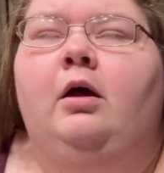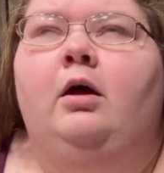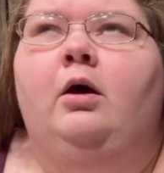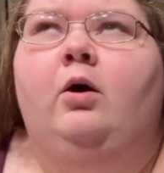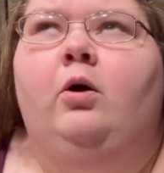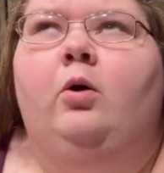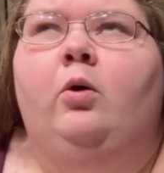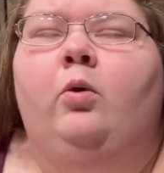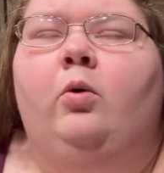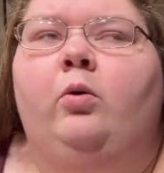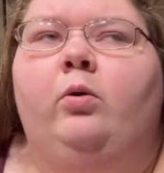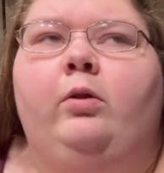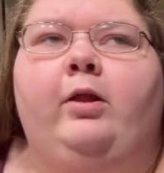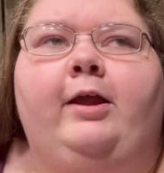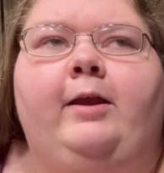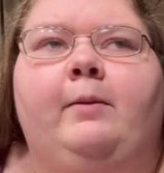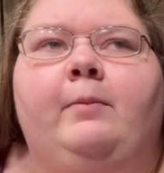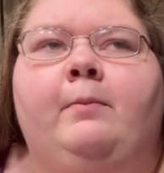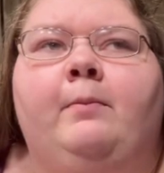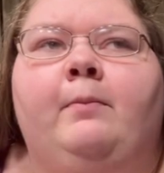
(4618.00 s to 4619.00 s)

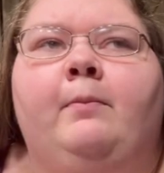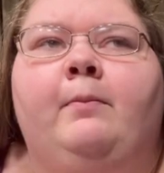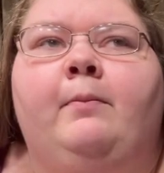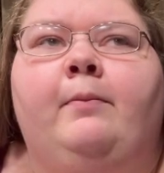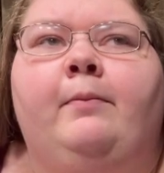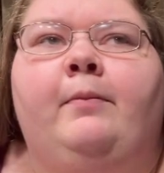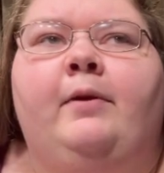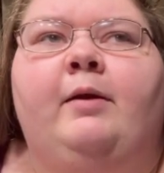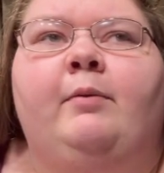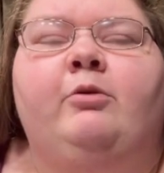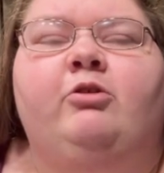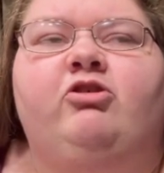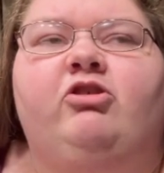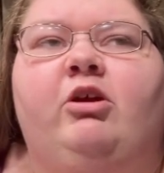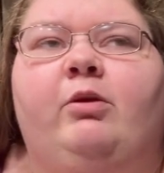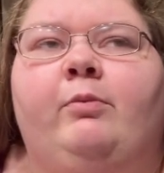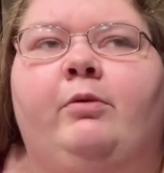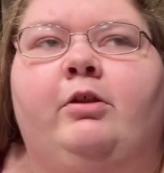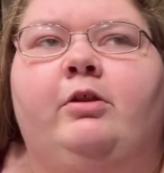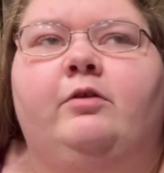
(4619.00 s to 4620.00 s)
Holy mamma
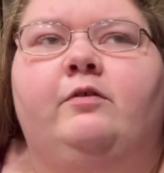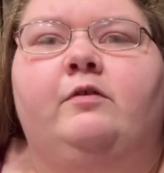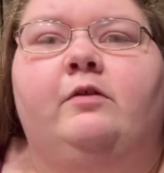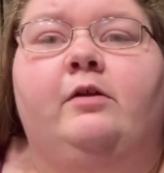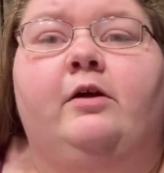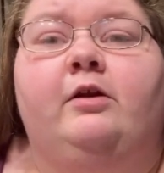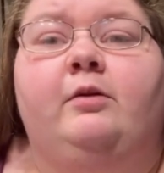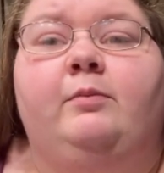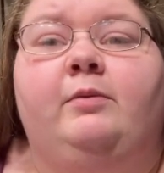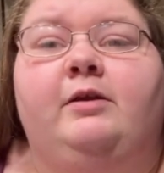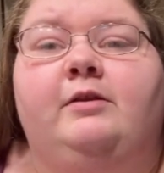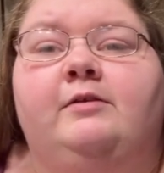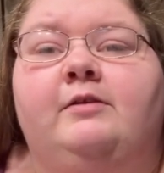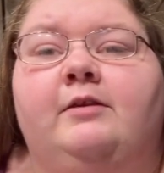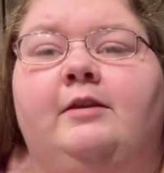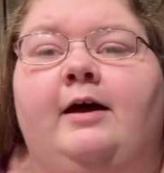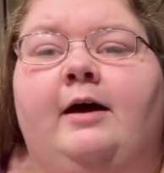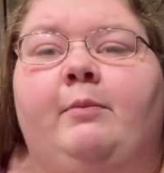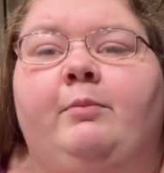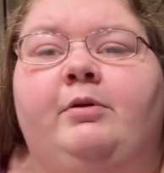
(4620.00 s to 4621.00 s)
jamma, there's a lot of beads in
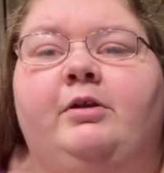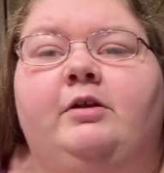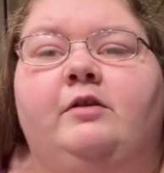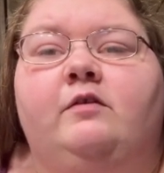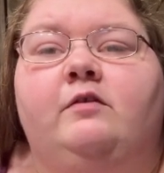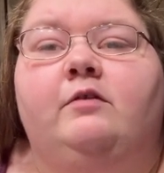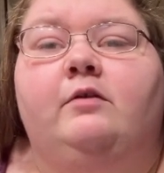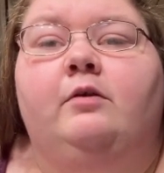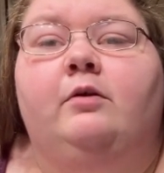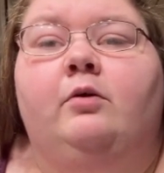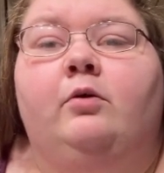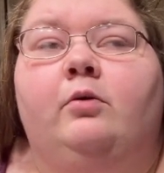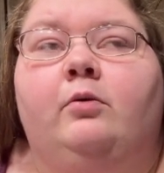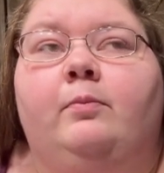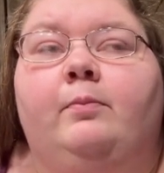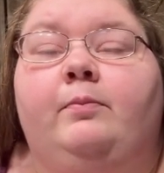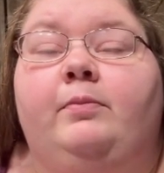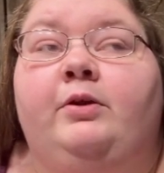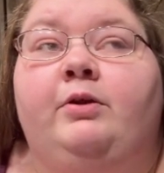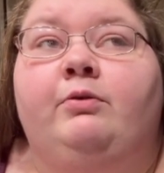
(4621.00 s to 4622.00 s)
that, but it's
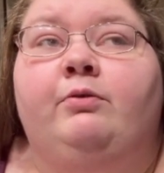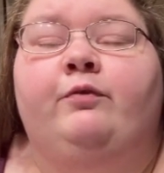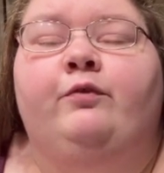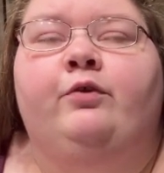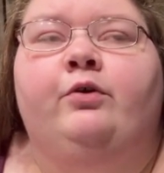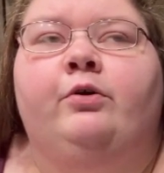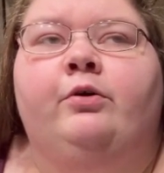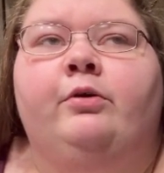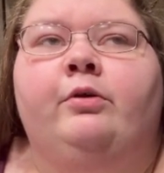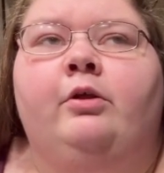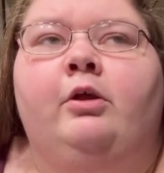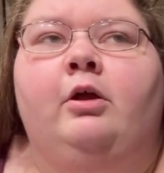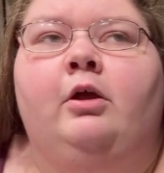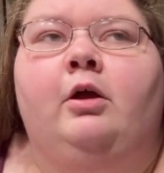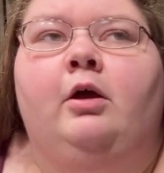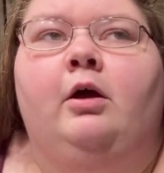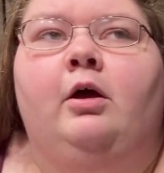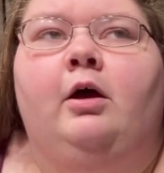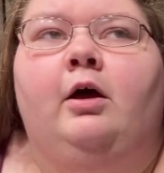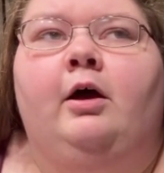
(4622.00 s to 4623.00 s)
beautiful.
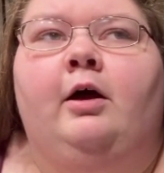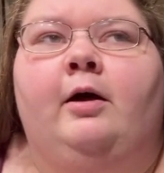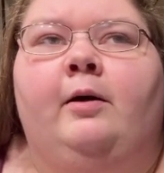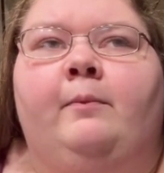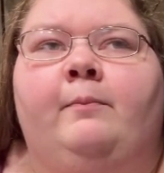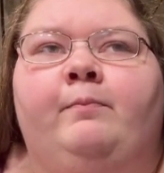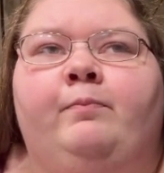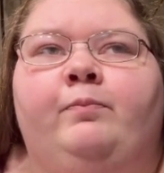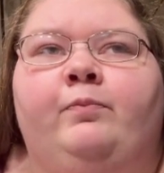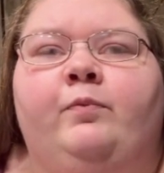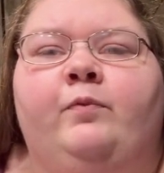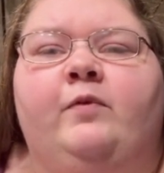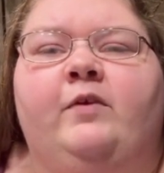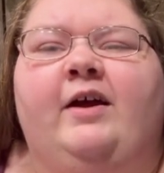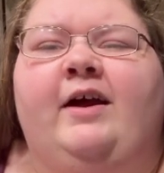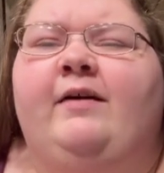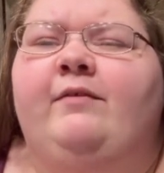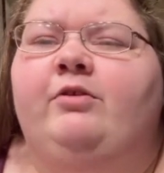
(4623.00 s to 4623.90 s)
So I have